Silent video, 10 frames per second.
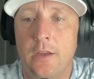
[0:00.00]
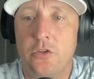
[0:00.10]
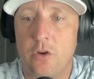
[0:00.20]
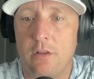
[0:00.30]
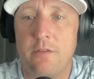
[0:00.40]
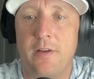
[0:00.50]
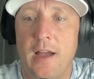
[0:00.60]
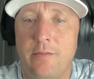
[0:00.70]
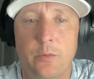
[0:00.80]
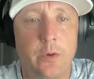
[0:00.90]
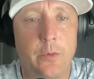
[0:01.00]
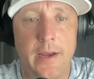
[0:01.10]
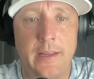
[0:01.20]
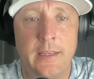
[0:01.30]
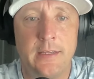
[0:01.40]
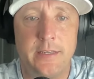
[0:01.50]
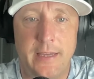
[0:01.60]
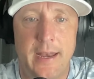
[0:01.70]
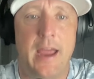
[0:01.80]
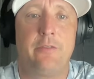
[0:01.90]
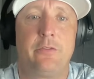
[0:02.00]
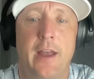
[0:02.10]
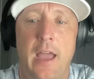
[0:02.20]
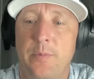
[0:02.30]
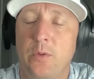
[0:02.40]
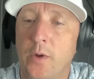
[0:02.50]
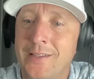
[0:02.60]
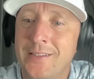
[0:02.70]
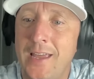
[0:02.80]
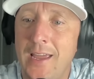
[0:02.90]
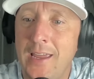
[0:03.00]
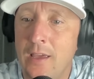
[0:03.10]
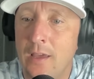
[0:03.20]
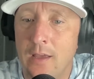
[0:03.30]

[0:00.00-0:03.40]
Charlie Five, and we're ready to get after it. Happy Wednesday.